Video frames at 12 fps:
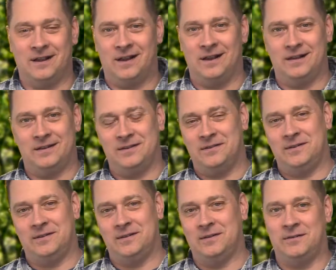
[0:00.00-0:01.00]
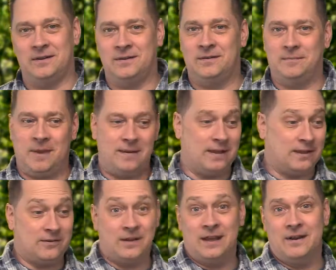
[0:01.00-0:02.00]
uh, you, you, you, may,
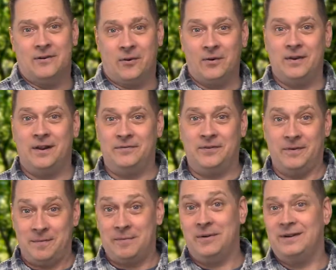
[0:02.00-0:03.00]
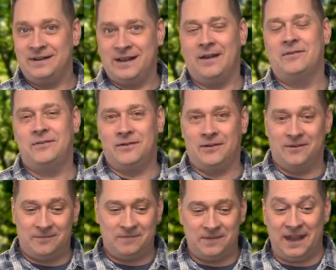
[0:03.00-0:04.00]
and you, are old enough to remember
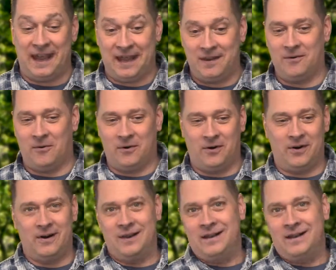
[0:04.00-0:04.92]
yesterday or